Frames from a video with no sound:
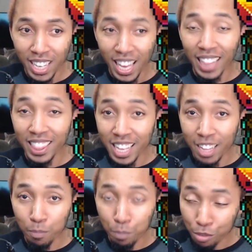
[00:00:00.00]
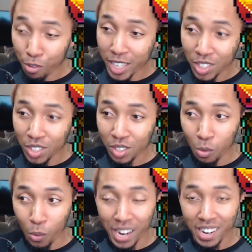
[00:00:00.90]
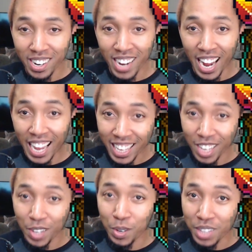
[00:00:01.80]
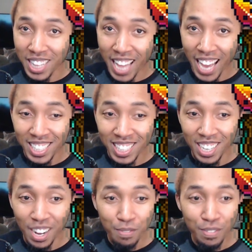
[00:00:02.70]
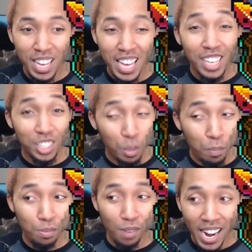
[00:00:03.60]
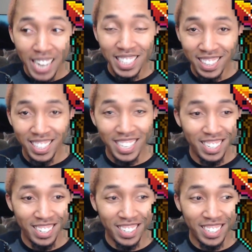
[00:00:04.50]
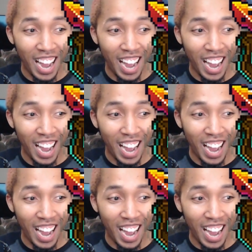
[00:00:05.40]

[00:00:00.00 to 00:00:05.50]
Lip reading: and then press square and kill the next stuff, surprisingly good.